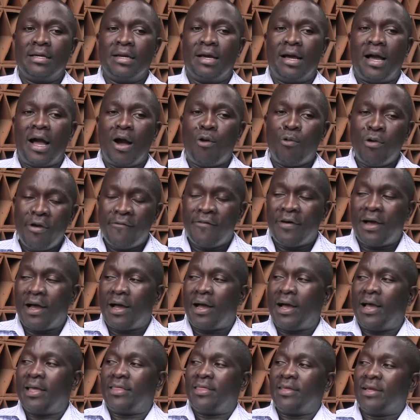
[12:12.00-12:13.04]

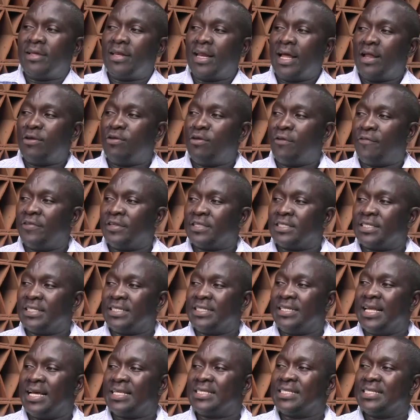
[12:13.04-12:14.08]
However, I think land office,
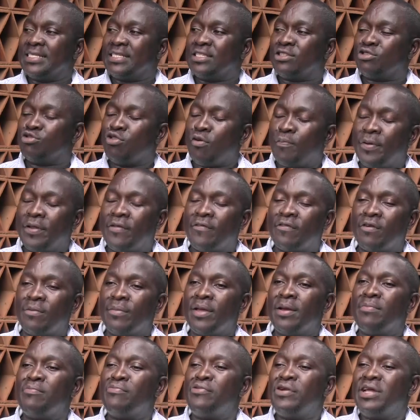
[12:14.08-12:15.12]
it doesn't stop it
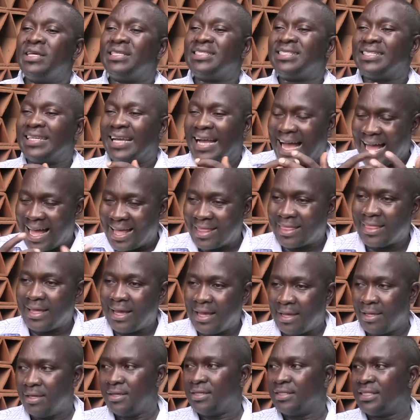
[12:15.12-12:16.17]
from embracing other,